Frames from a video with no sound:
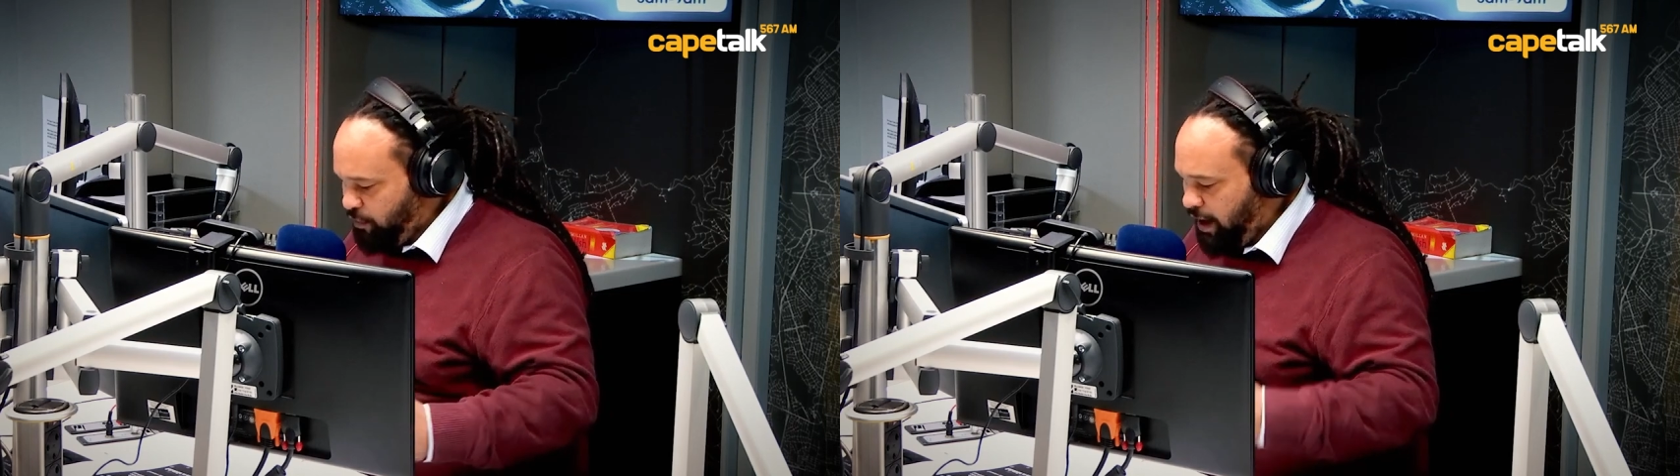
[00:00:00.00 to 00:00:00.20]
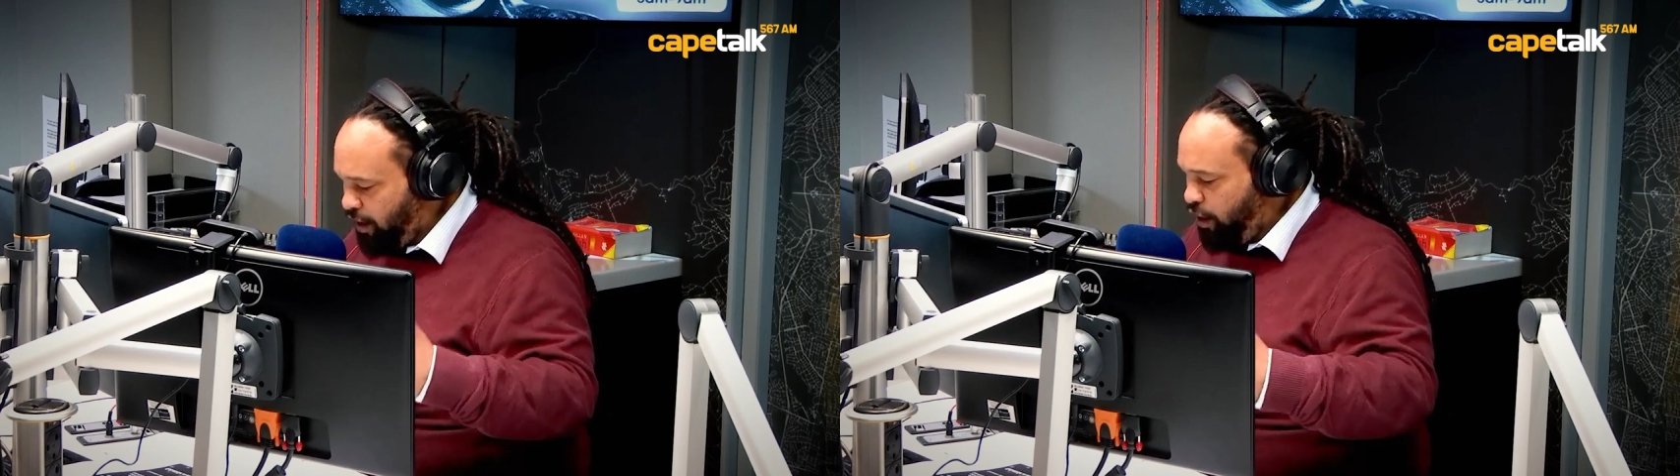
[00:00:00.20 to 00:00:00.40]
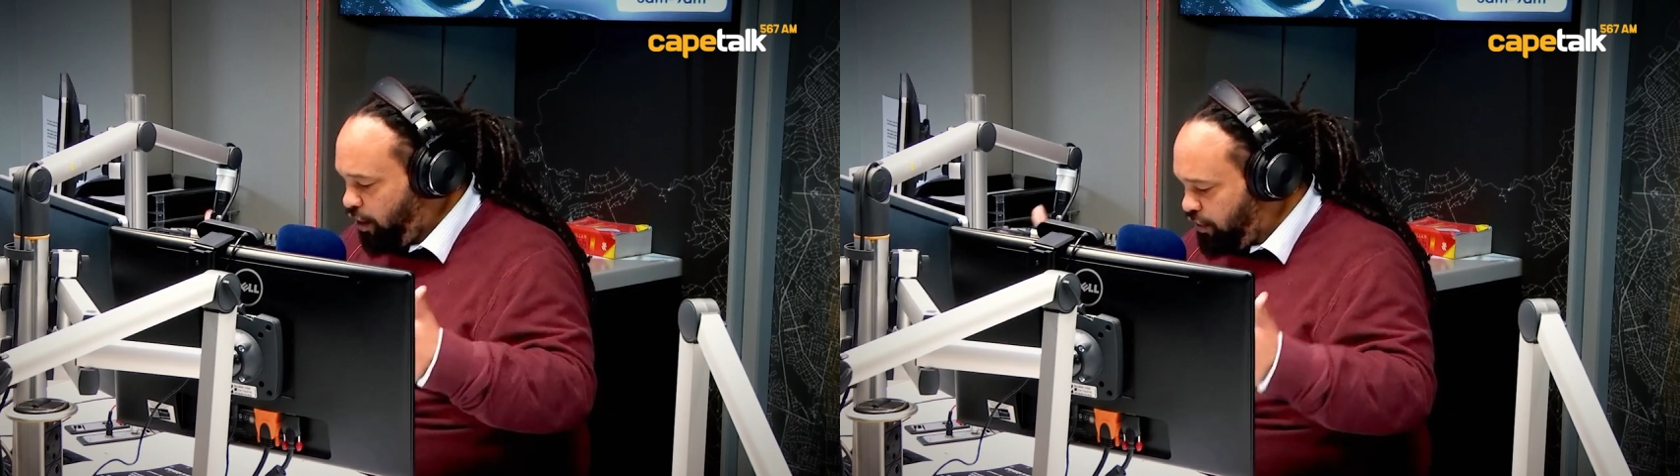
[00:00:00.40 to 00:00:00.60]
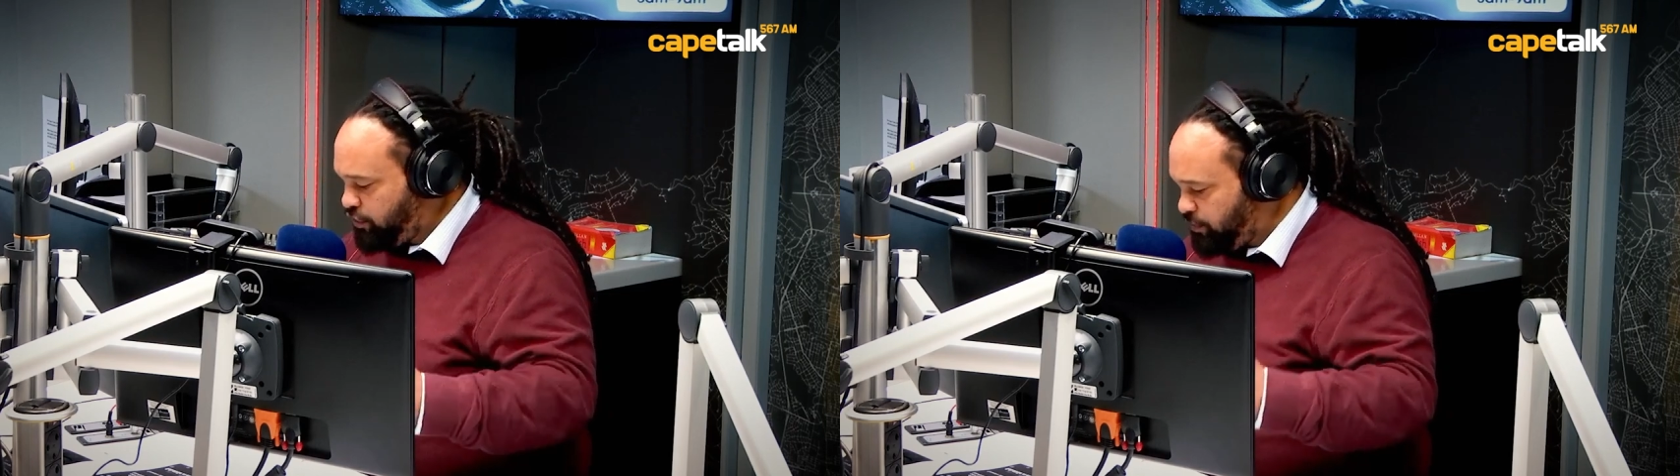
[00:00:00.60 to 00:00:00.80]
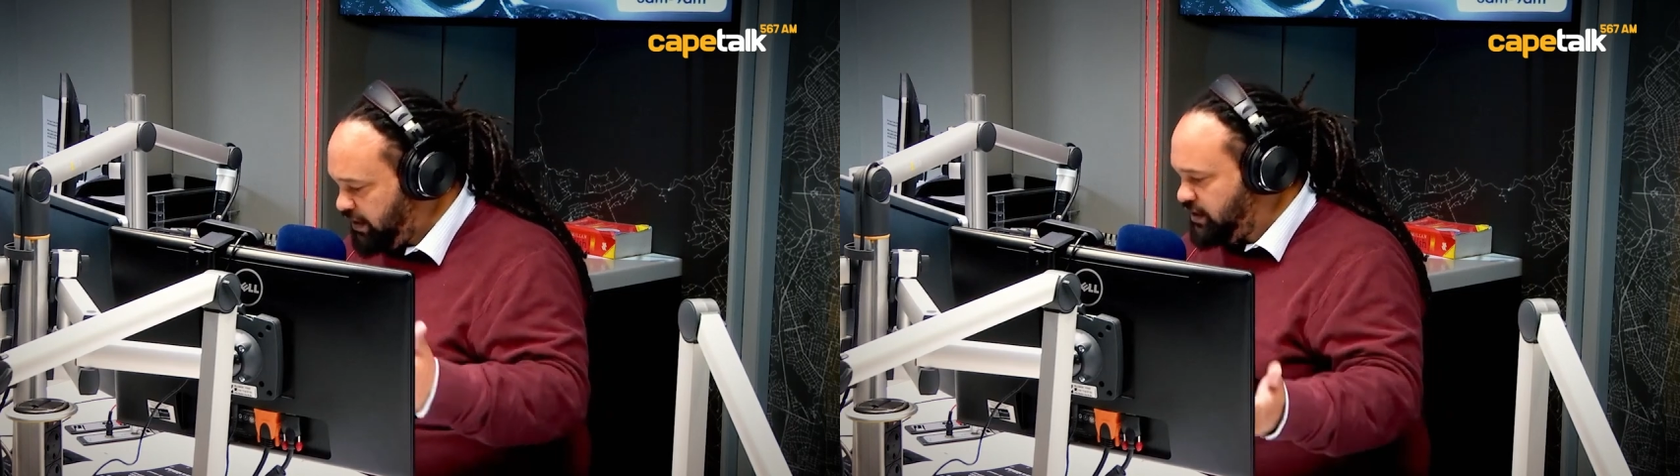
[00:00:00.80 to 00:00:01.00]
Why are
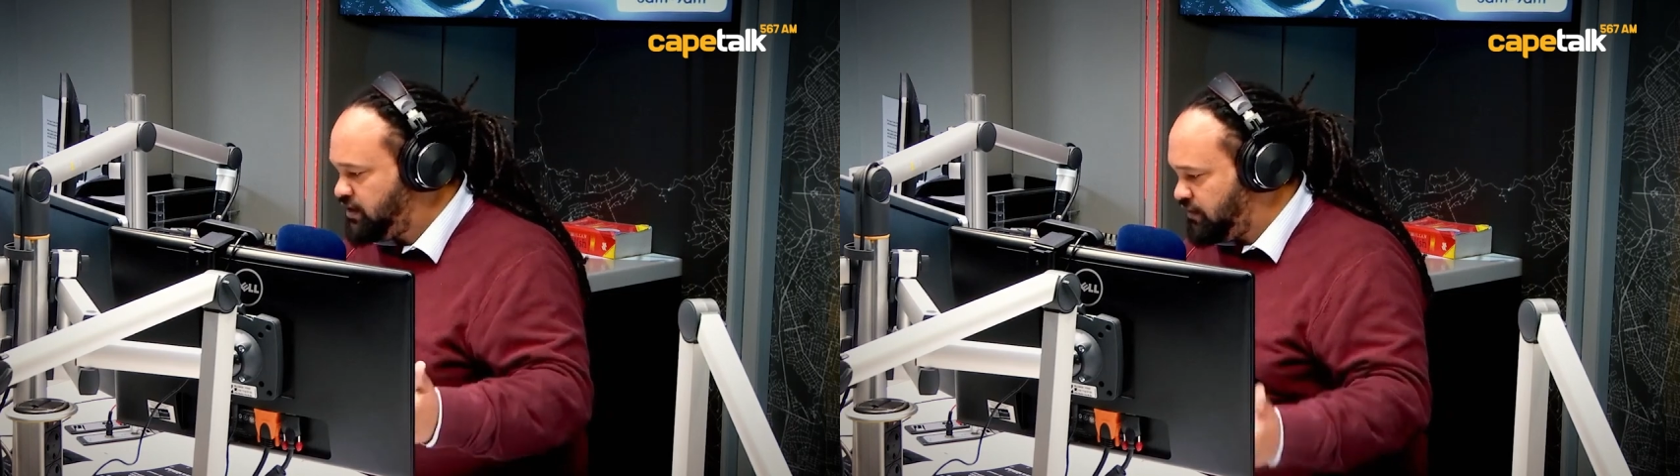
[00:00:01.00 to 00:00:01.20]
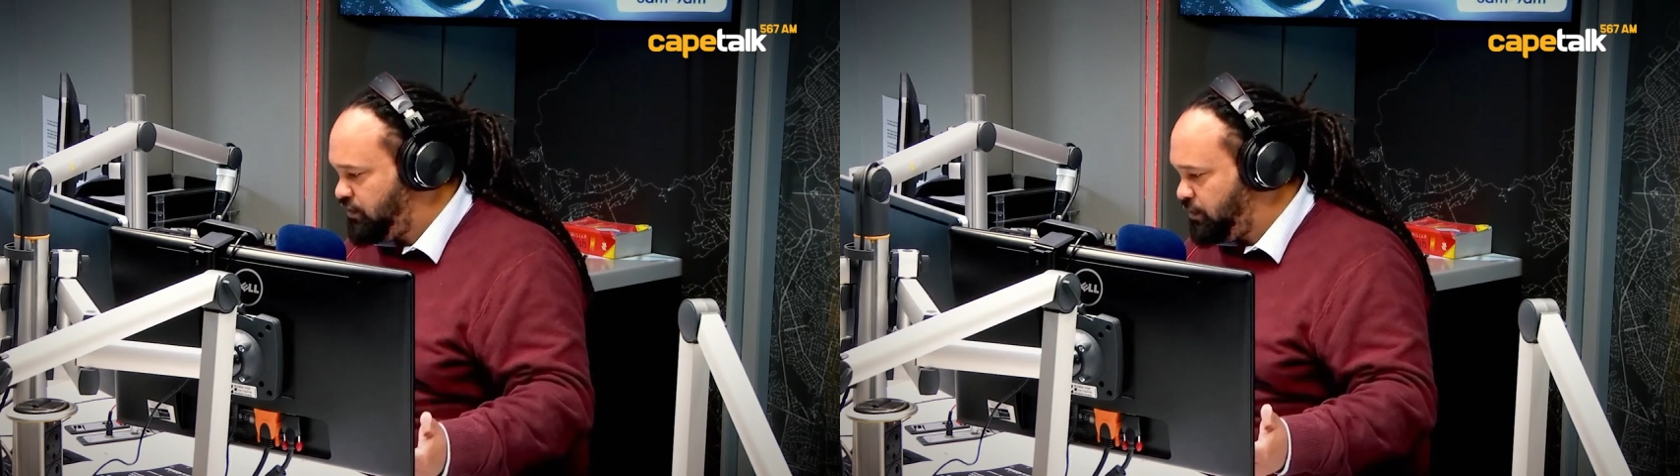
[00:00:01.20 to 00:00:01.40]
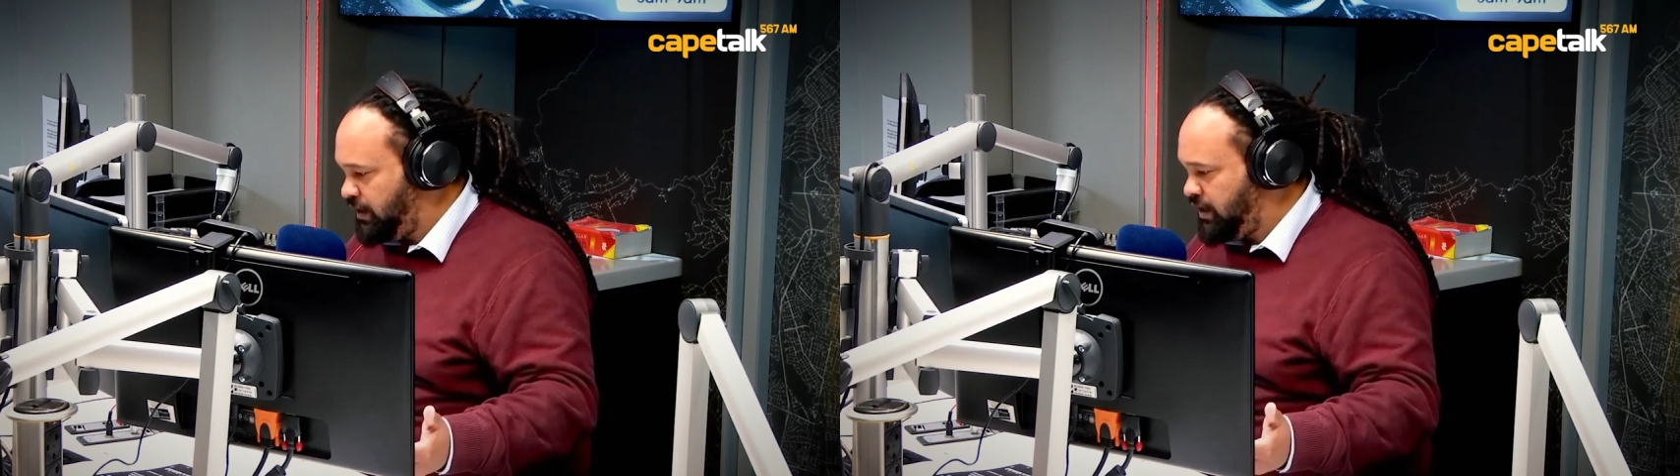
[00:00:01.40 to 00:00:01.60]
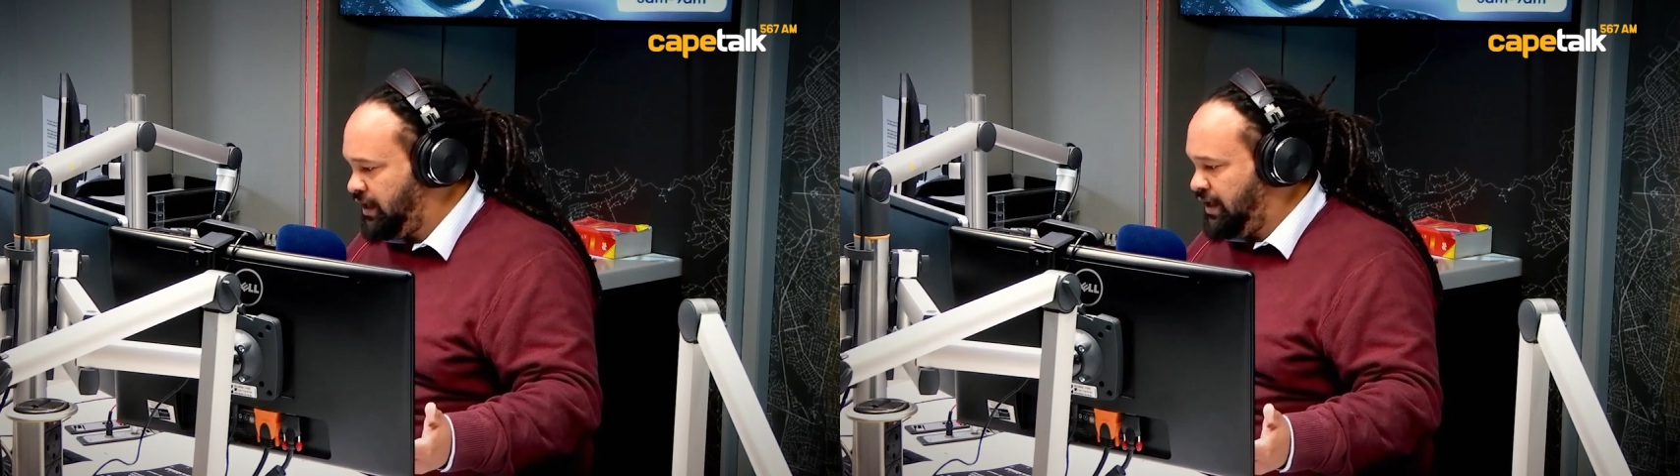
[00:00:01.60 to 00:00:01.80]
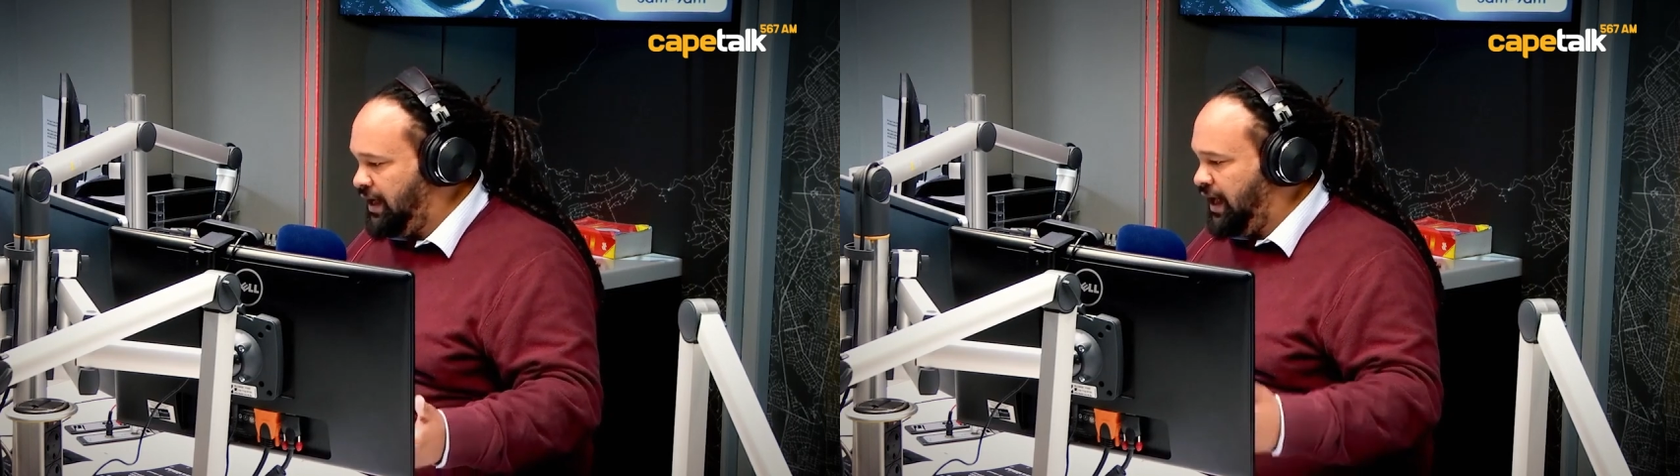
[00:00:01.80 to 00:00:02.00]
you interviewing
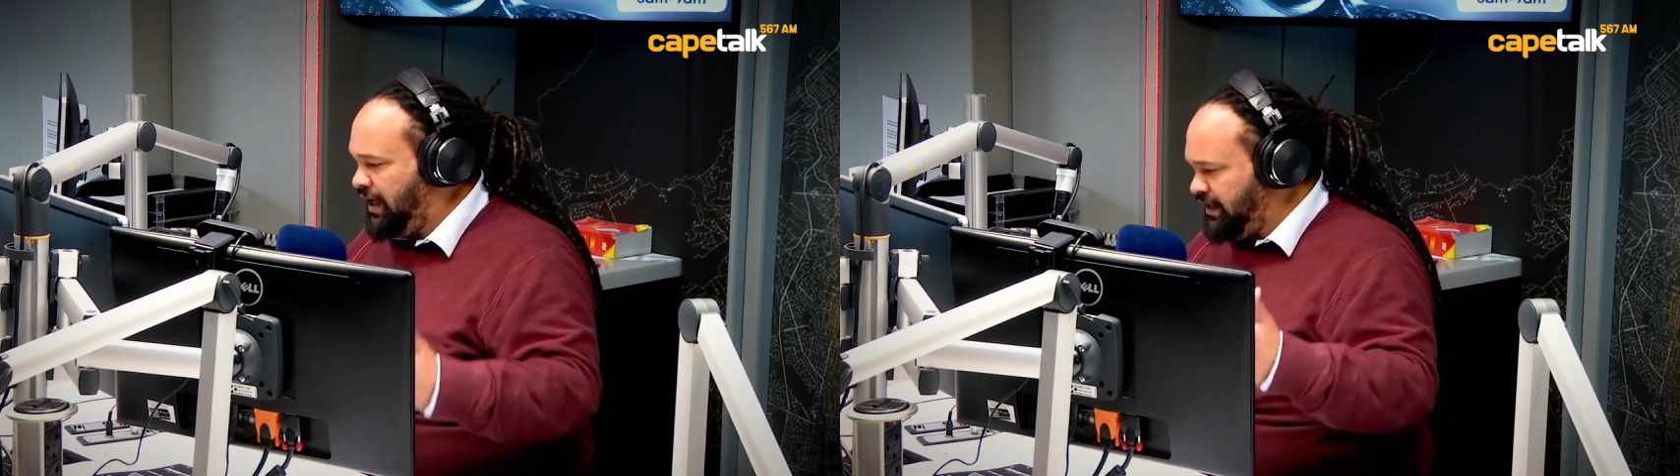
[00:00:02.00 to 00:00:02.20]
a